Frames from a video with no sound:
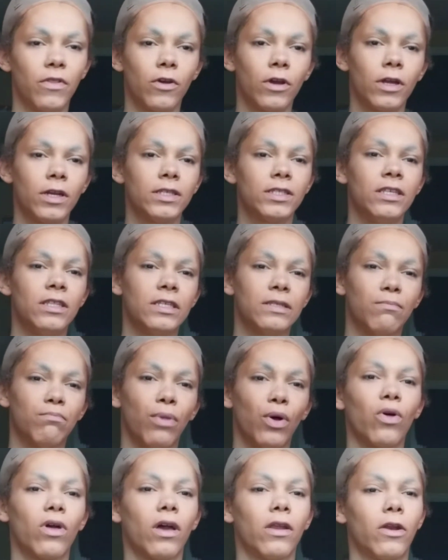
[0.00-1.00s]
But they're going to see this
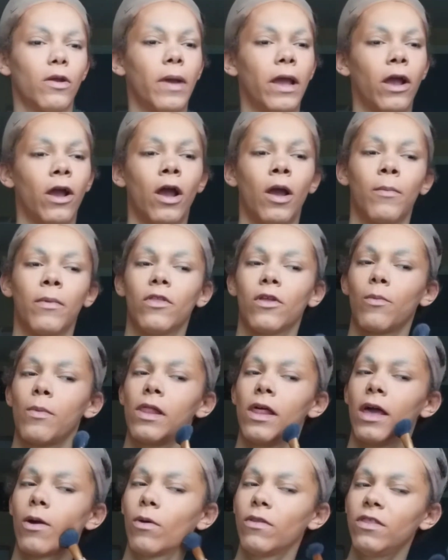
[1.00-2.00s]
bulk under my arm and
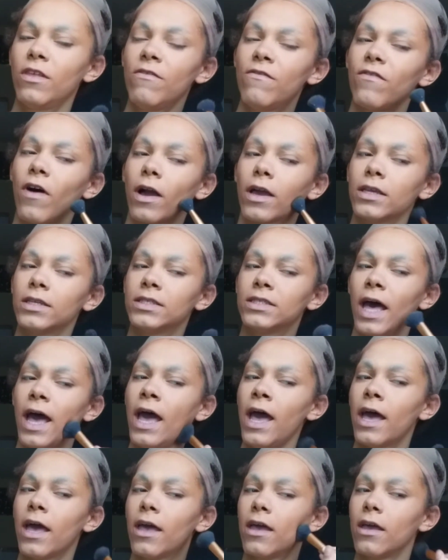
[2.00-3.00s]
they'll be like, what the fuck is
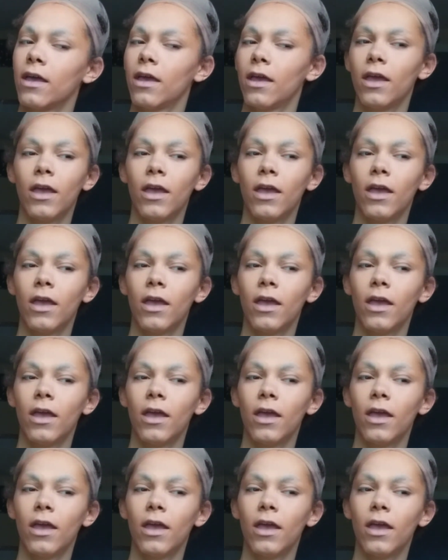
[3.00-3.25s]
that?